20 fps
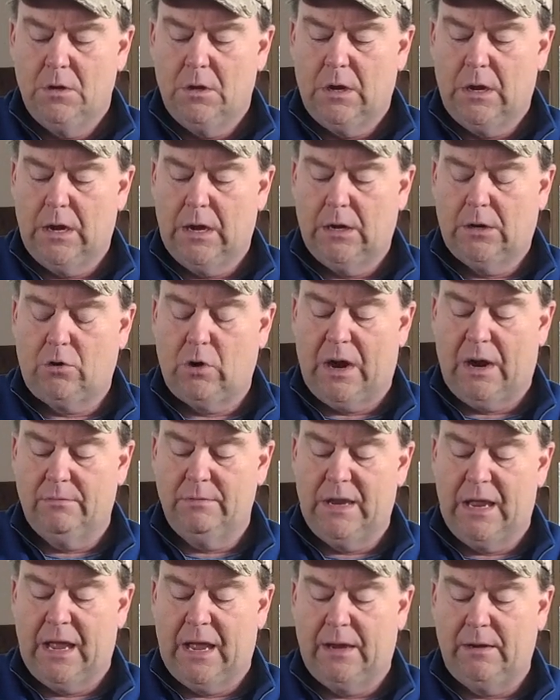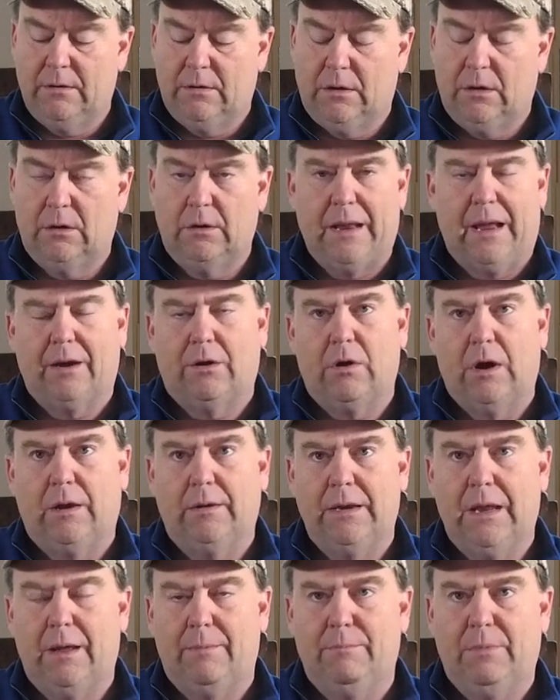uh, CrowdNet, or not
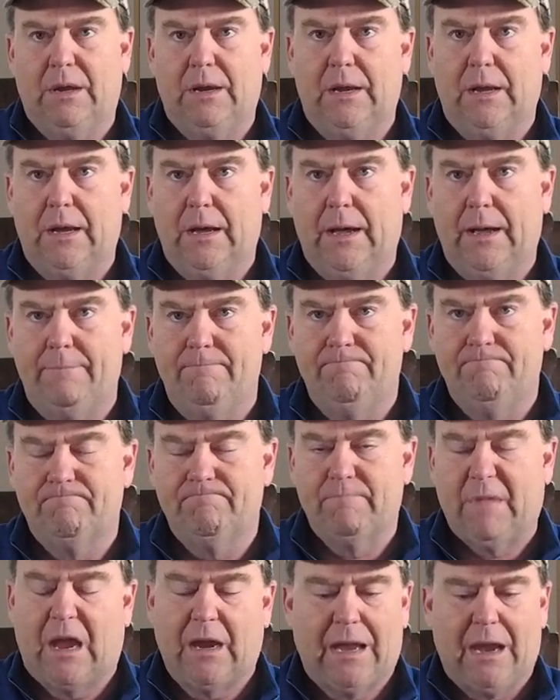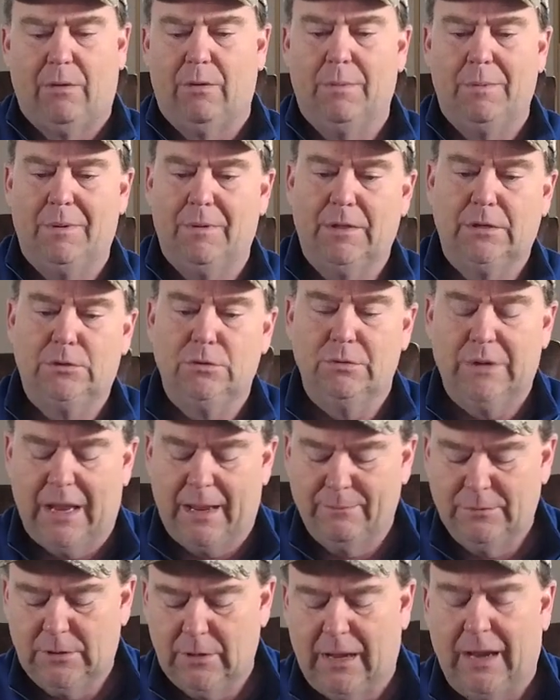CrowdNet, but uh, I can't remember the two
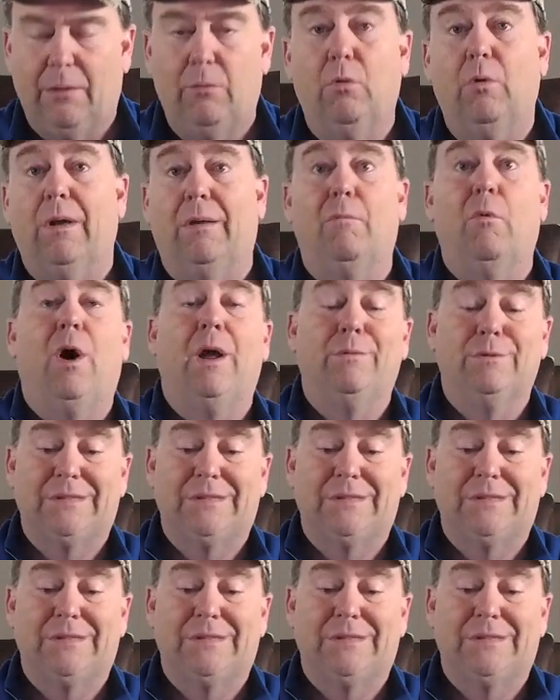names. Uh, one